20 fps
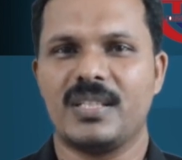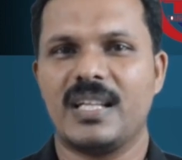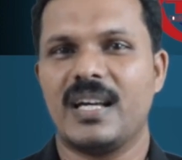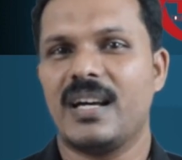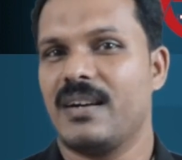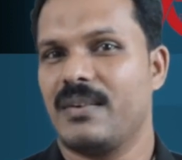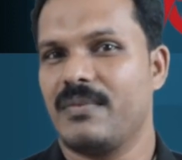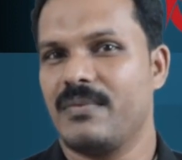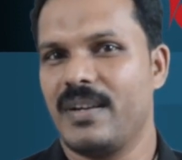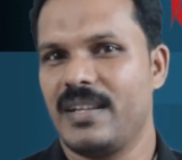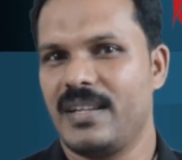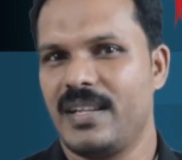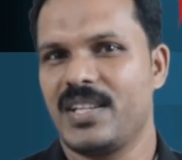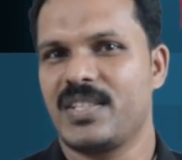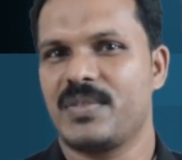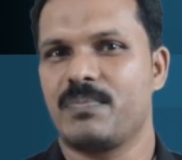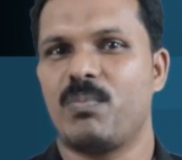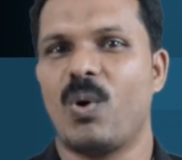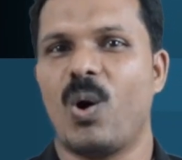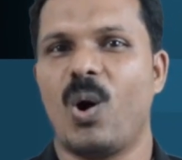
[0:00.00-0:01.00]
the
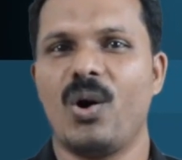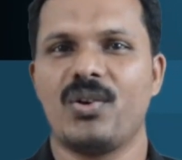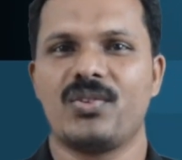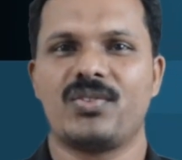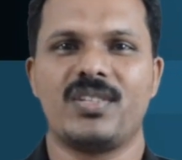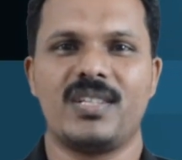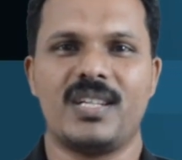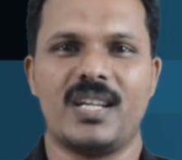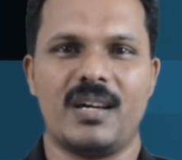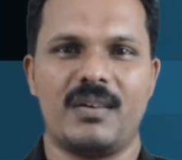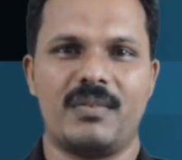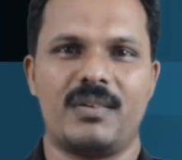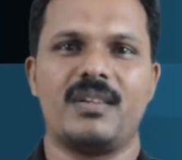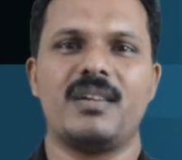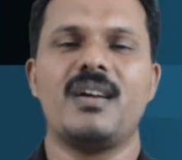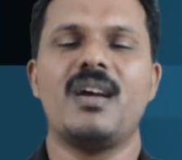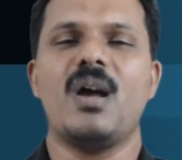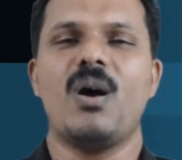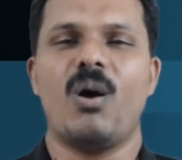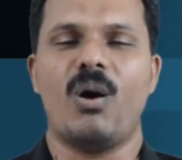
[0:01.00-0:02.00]
various posts in our
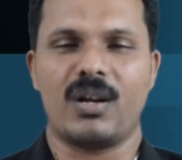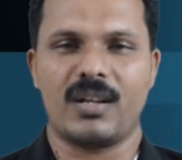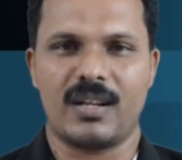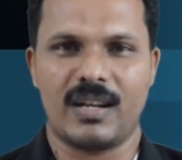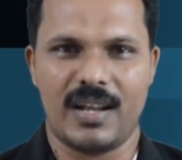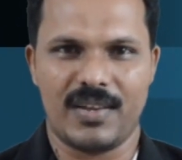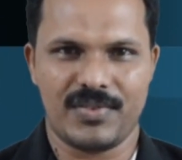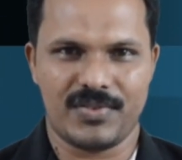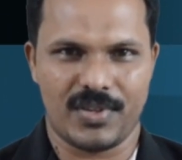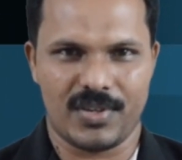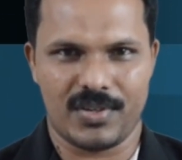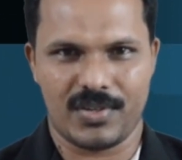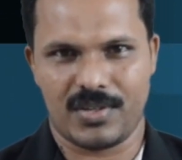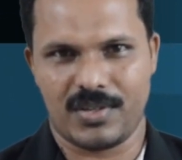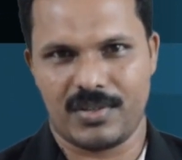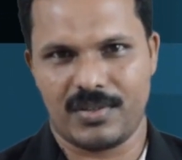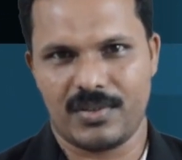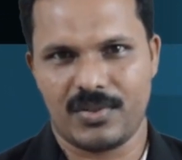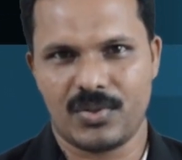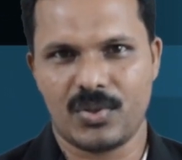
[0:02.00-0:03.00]

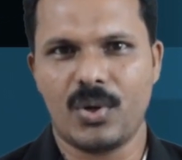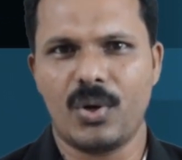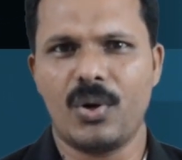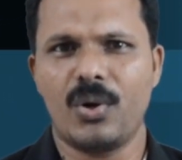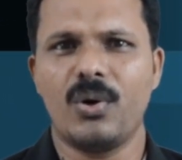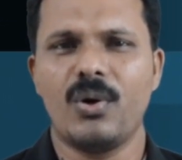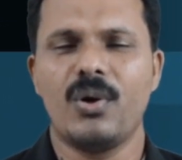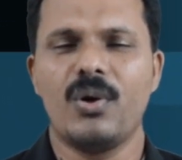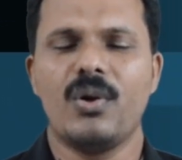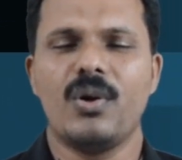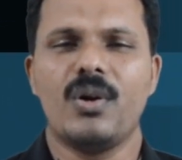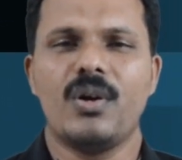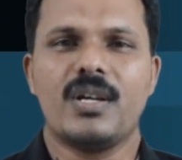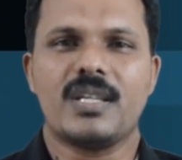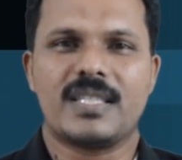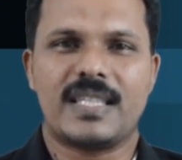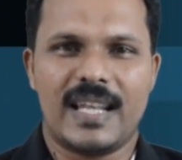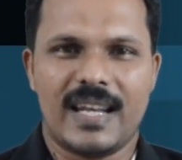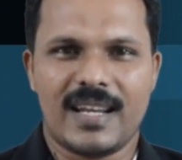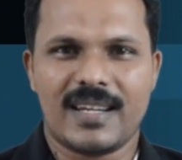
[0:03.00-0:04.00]
organization. So,
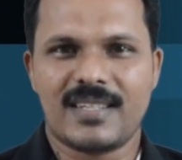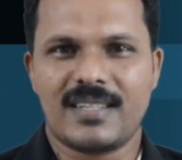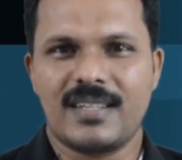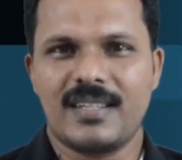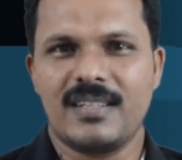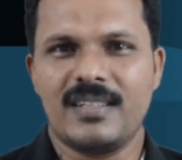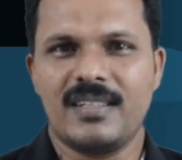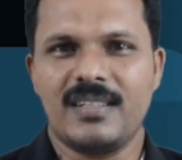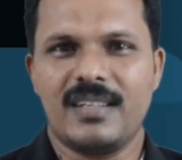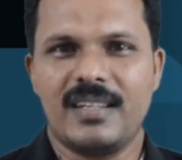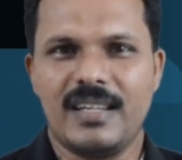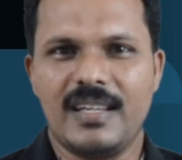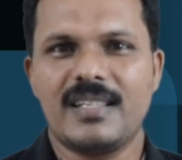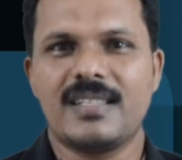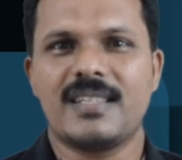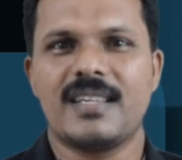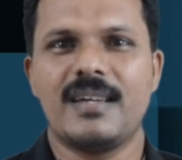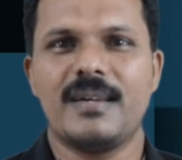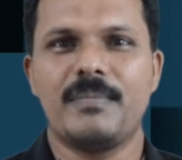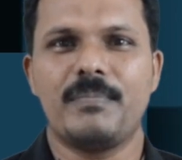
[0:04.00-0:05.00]
selection
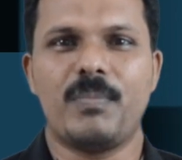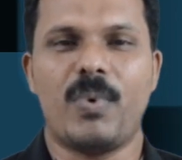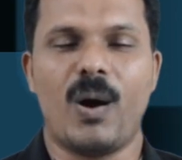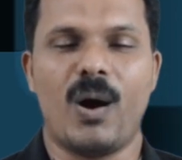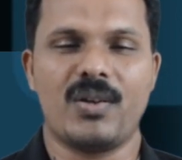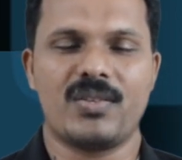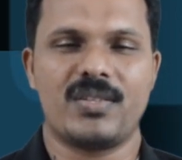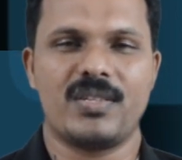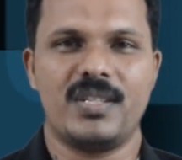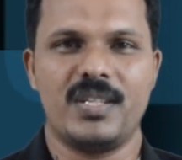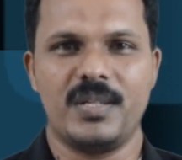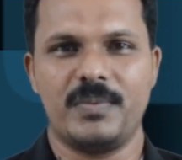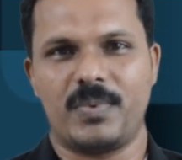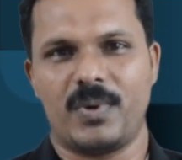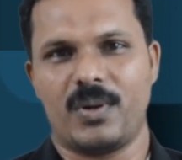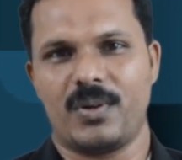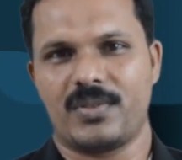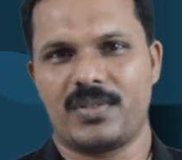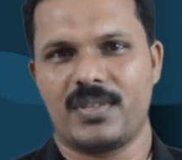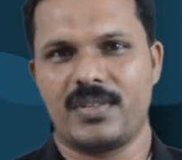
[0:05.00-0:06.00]
is a positive
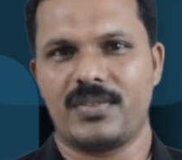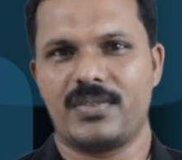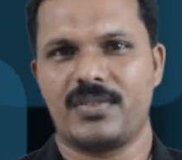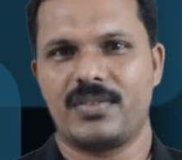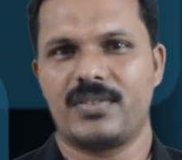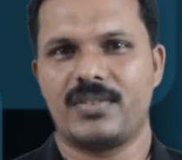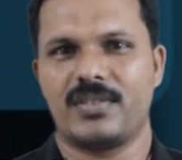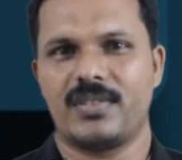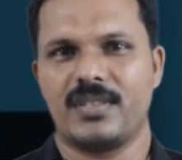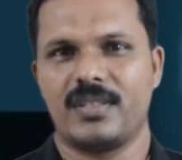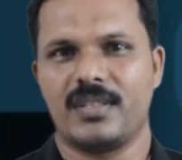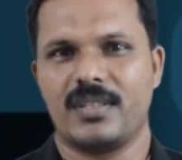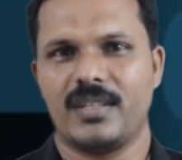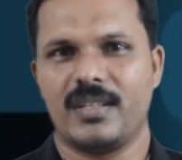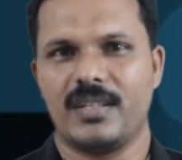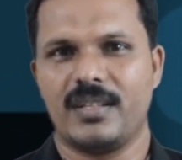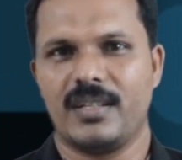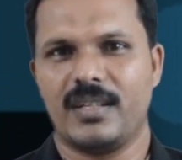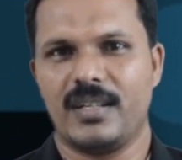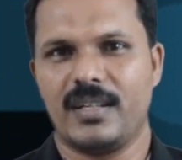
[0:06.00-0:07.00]
process.
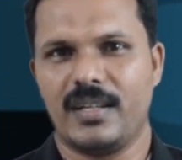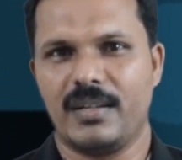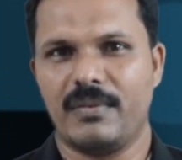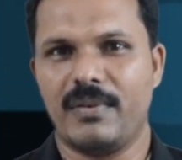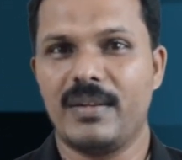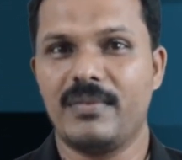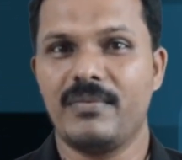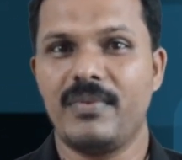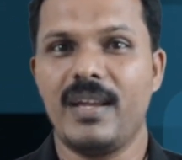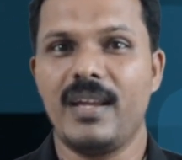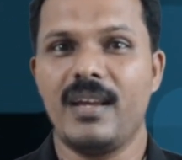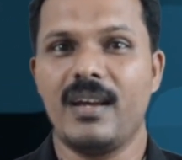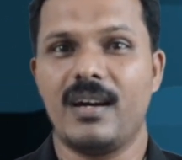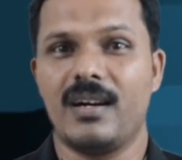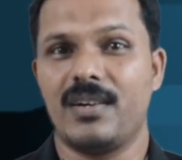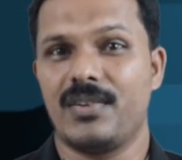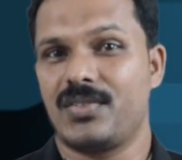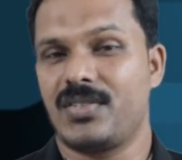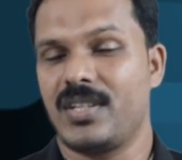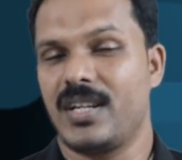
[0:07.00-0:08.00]
When we
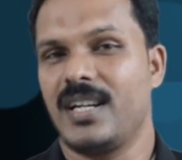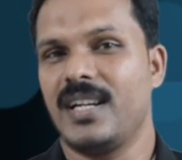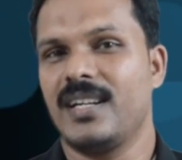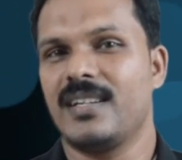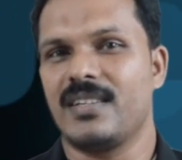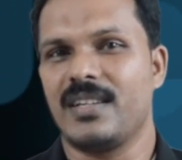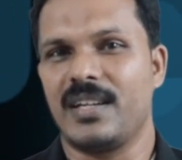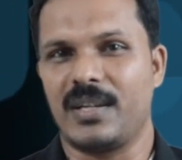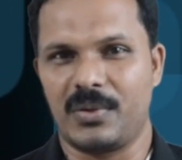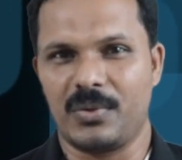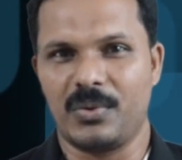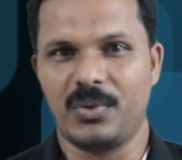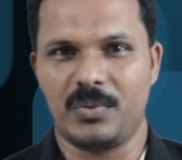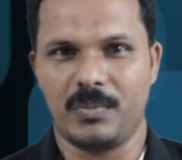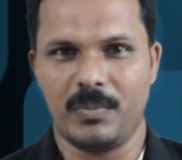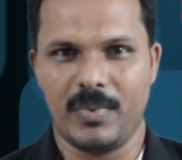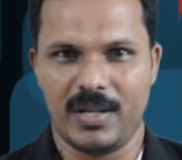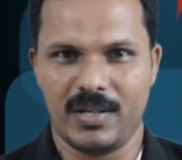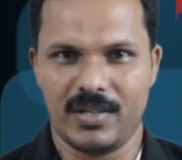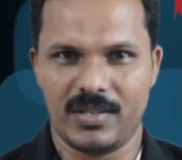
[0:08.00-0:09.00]
studied
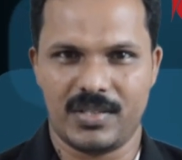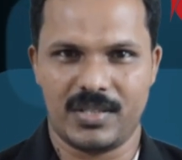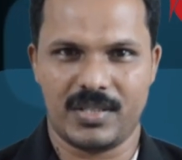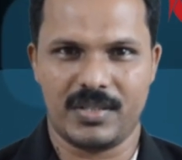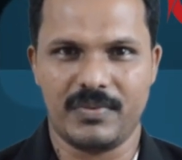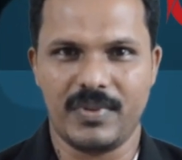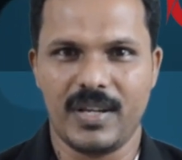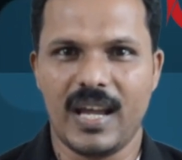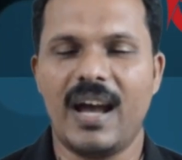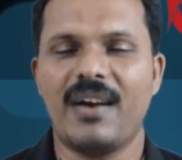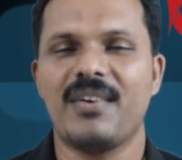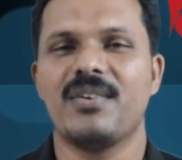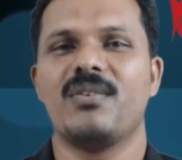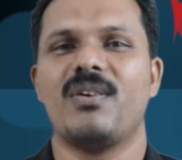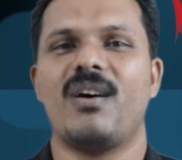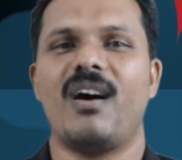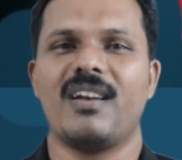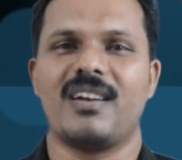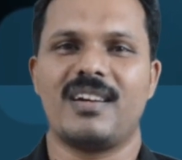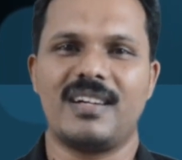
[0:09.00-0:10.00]
recruitment, we have
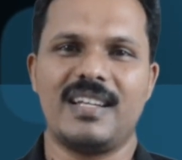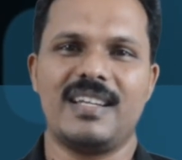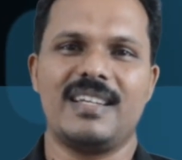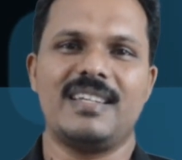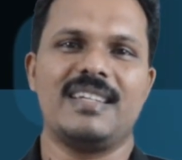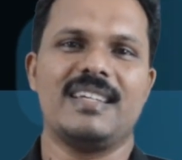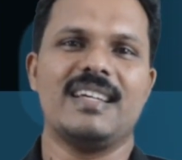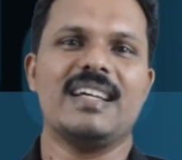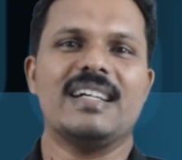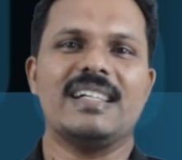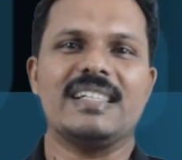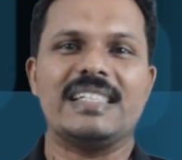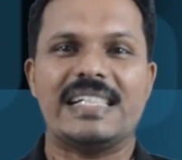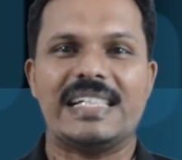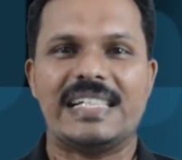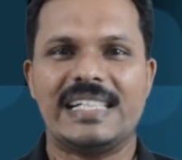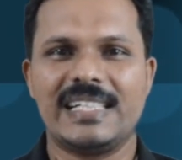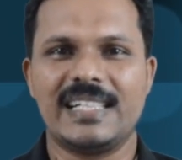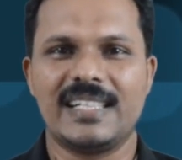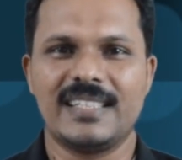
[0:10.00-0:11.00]
already
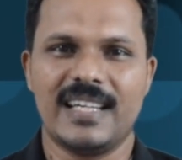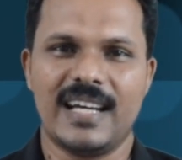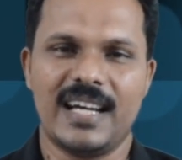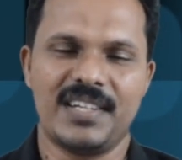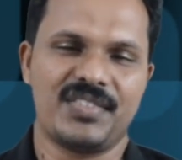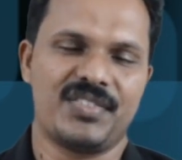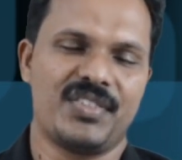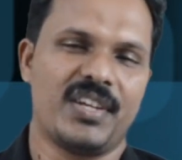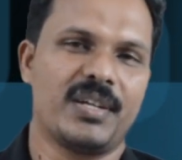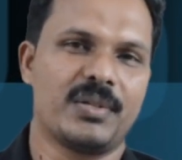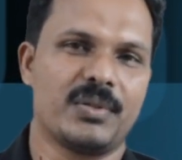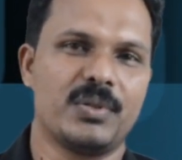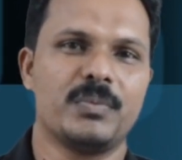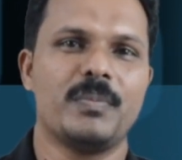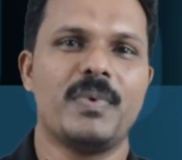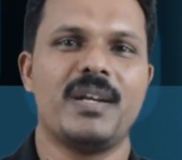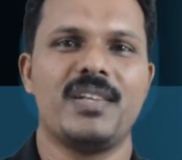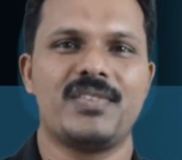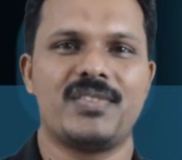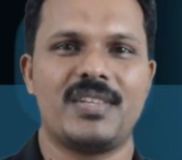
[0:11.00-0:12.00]
learned that
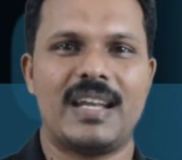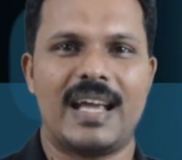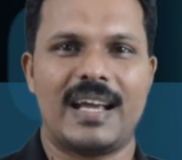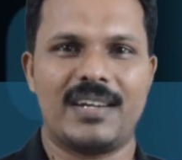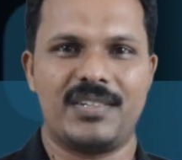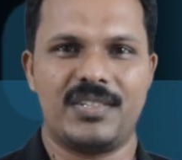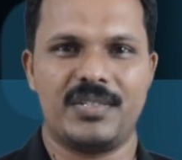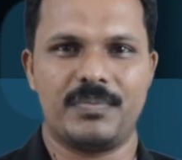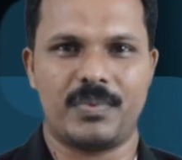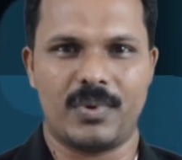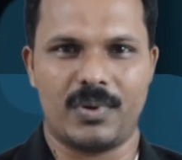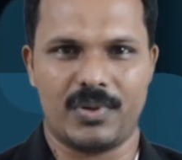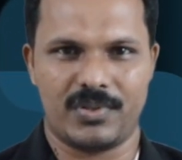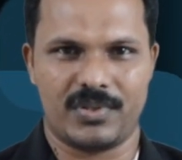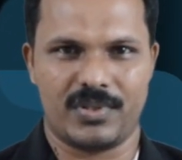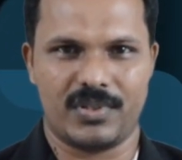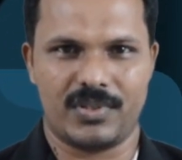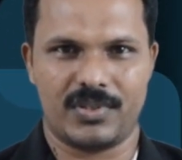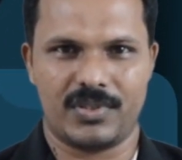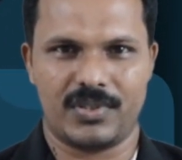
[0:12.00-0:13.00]
recruitment is a negative
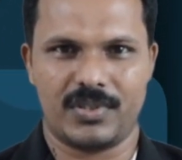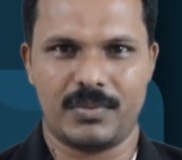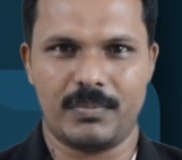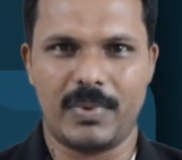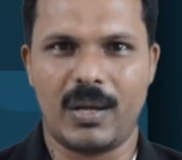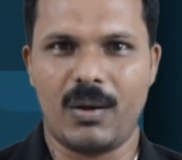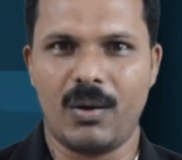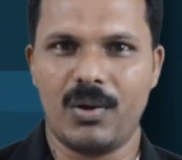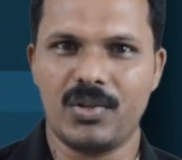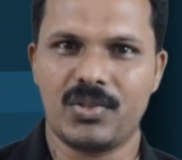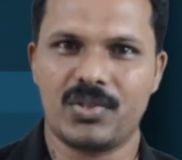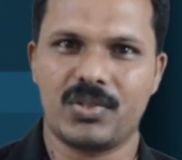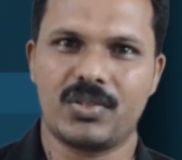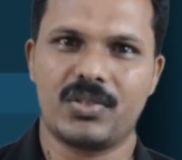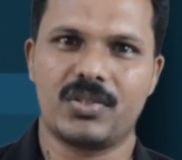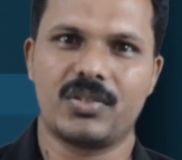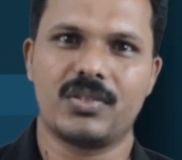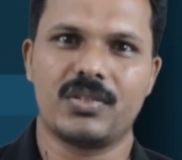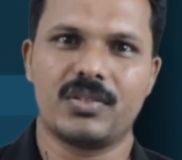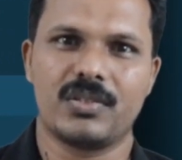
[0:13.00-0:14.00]
process
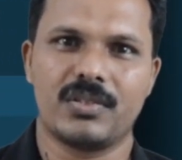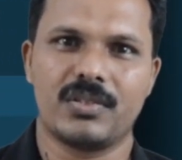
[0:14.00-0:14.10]
because